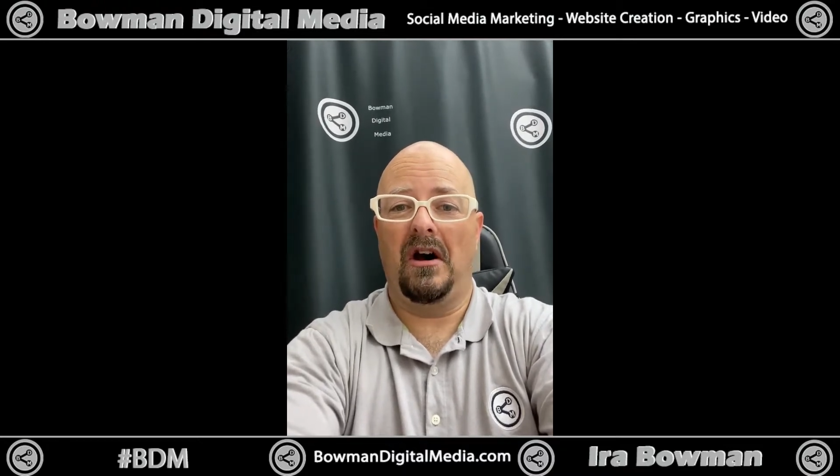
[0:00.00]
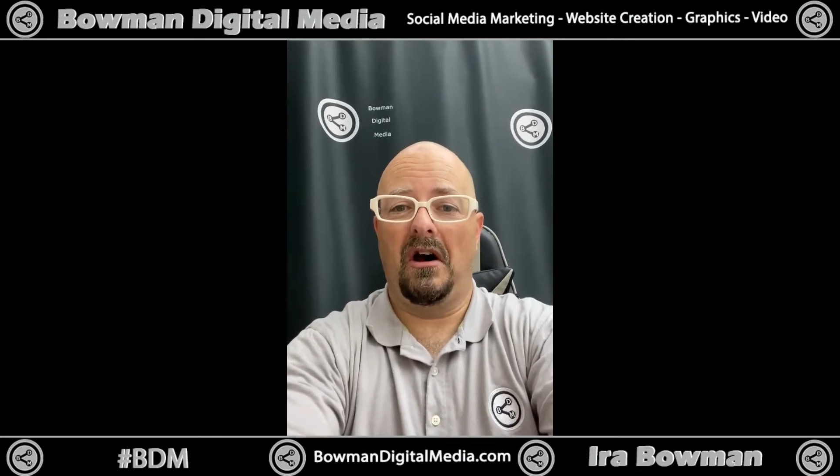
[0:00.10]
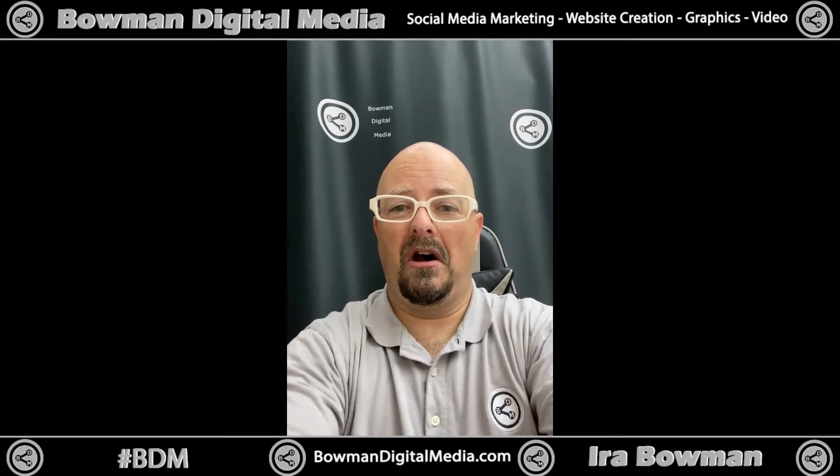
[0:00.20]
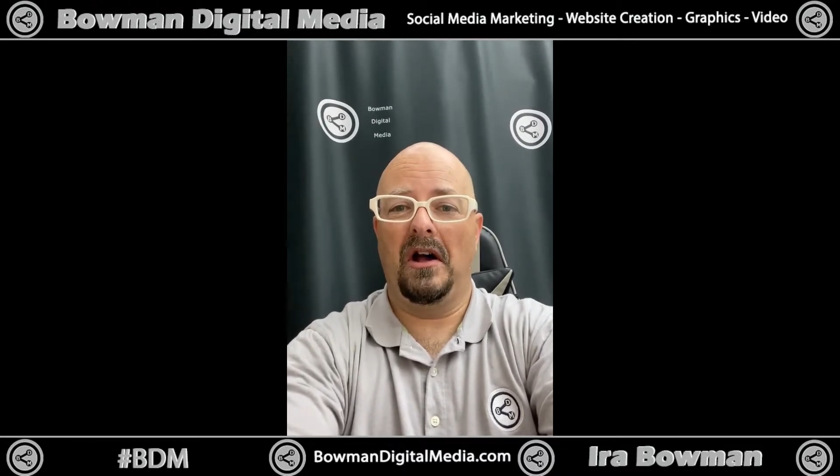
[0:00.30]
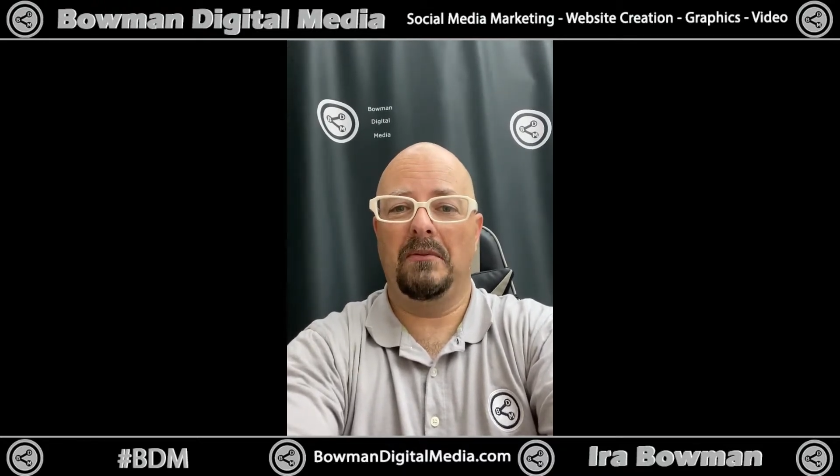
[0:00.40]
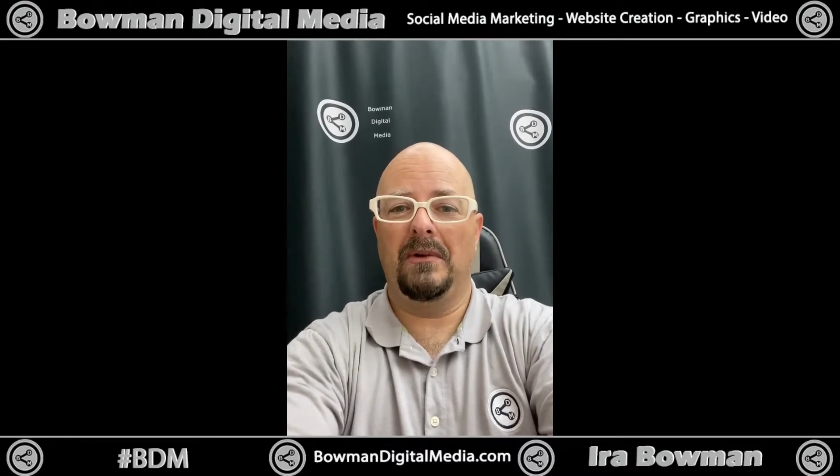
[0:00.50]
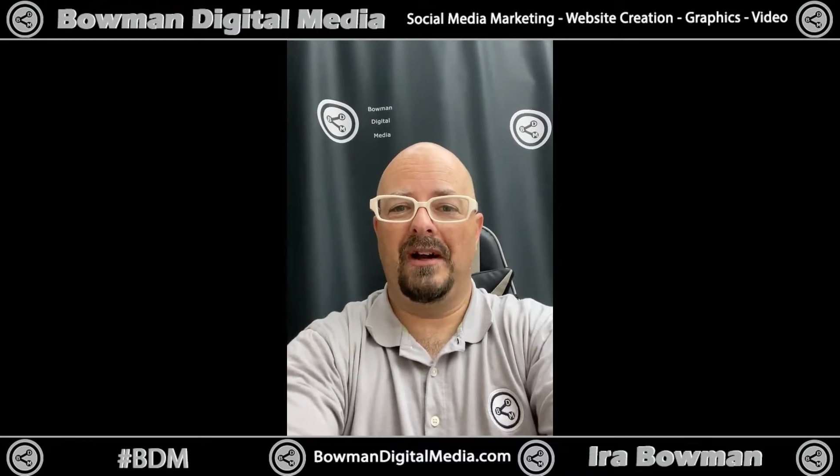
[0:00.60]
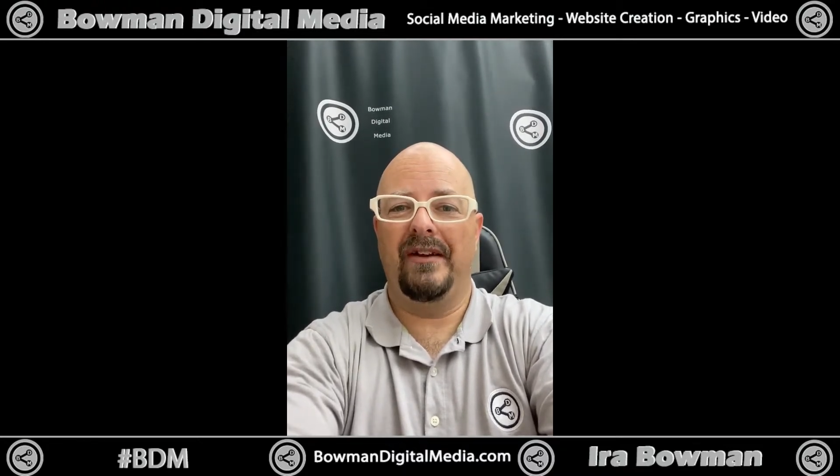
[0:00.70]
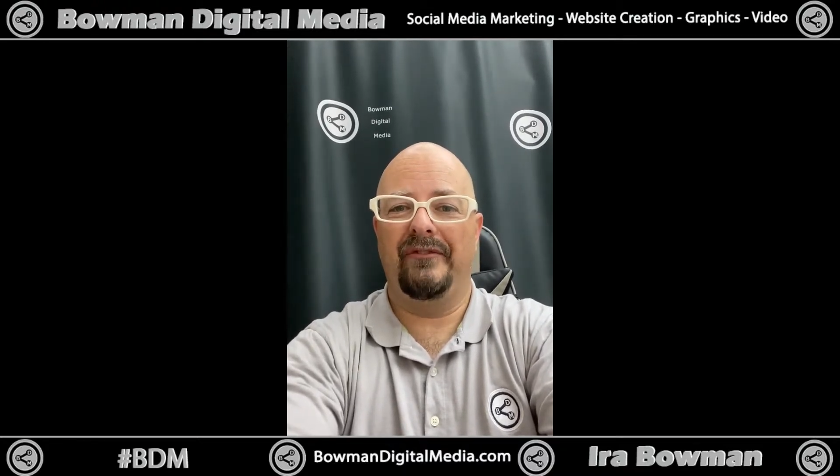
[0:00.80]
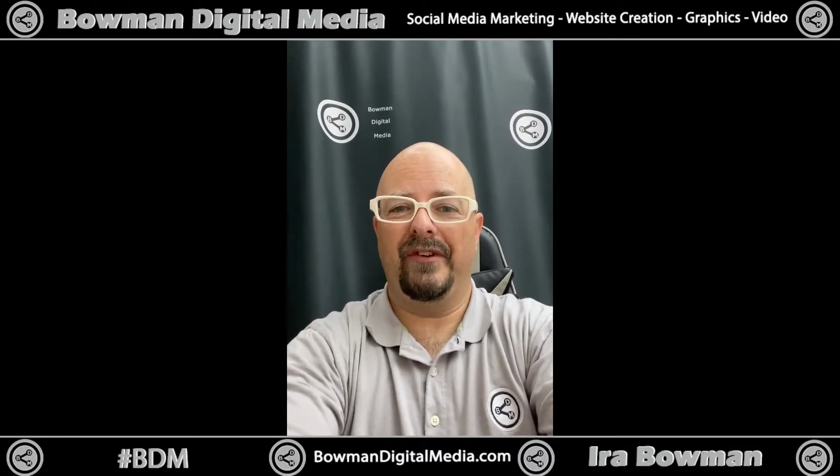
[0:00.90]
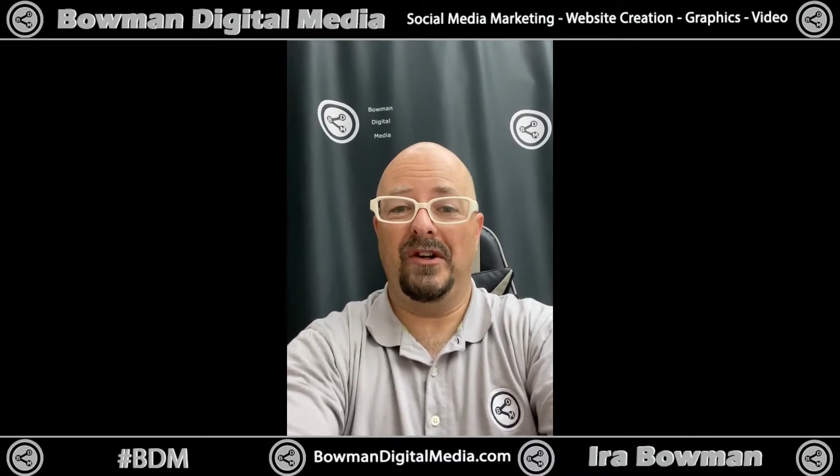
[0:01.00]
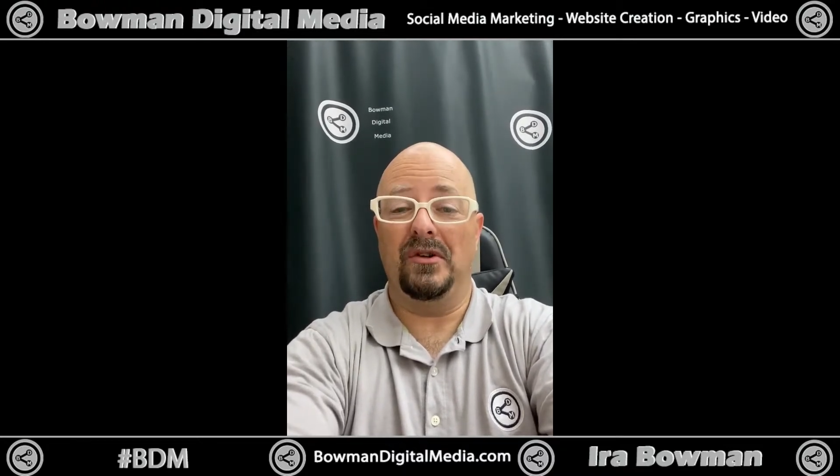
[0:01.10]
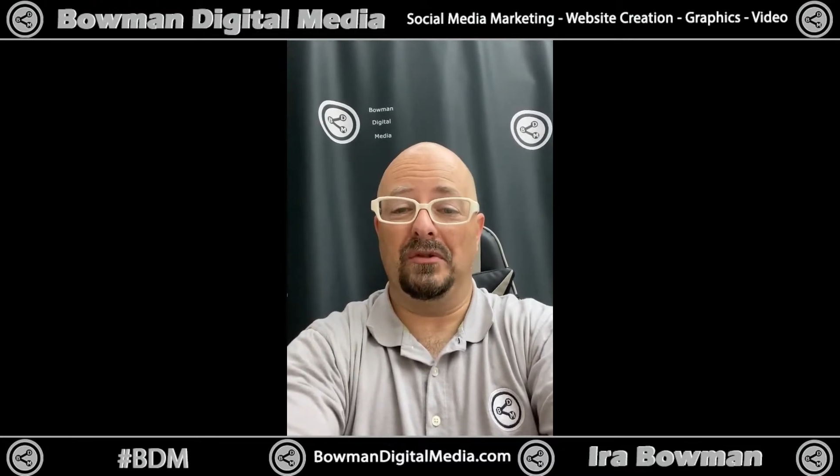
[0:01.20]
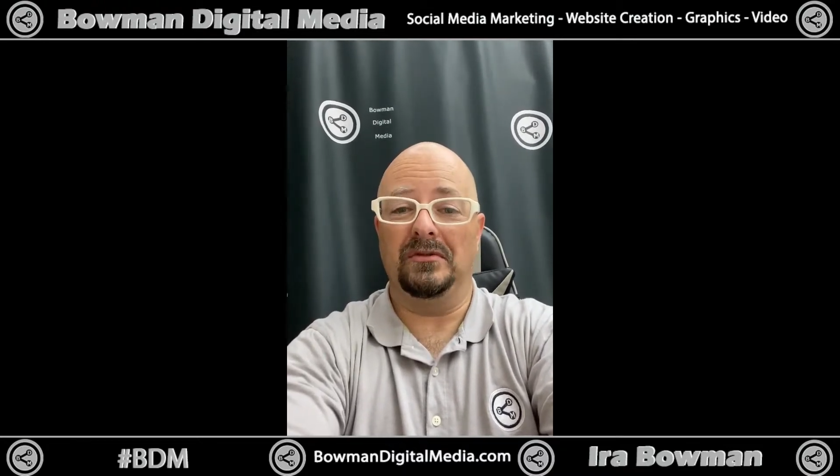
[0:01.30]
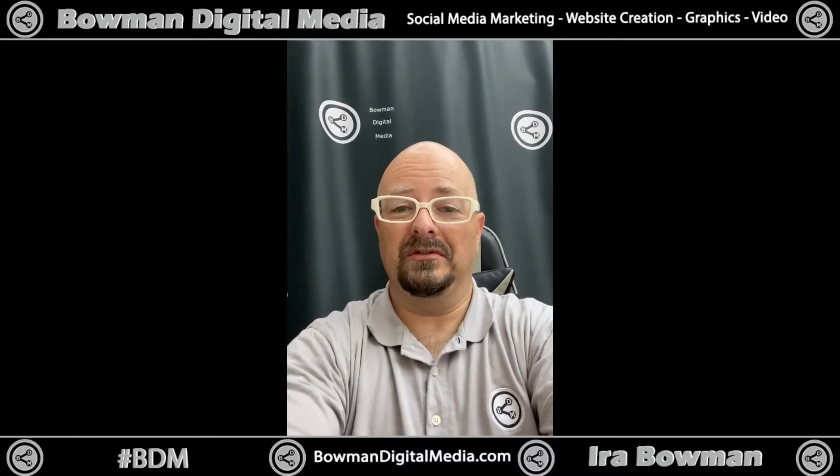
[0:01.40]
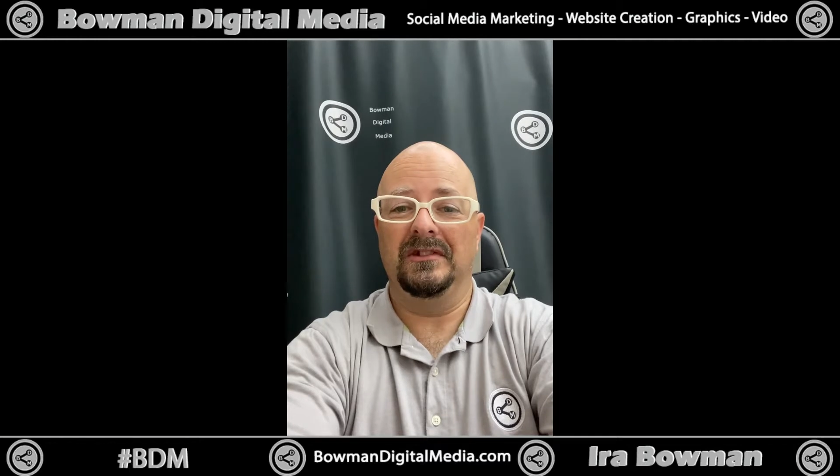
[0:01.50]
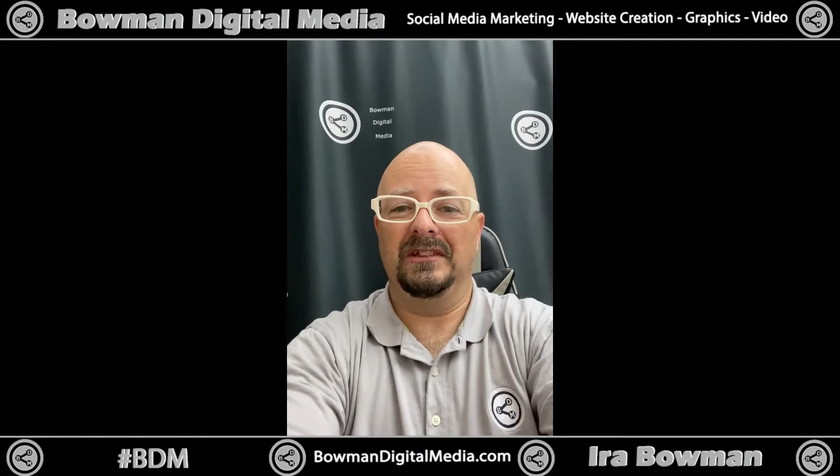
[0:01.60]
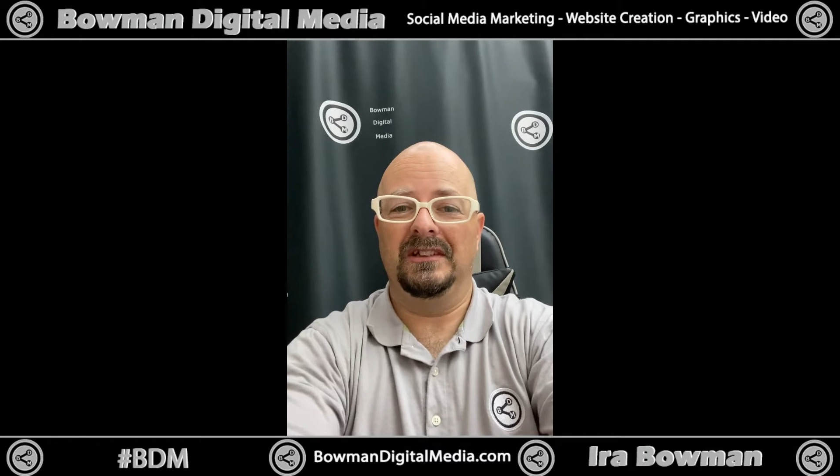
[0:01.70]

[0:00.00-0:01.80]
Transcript: on my phone.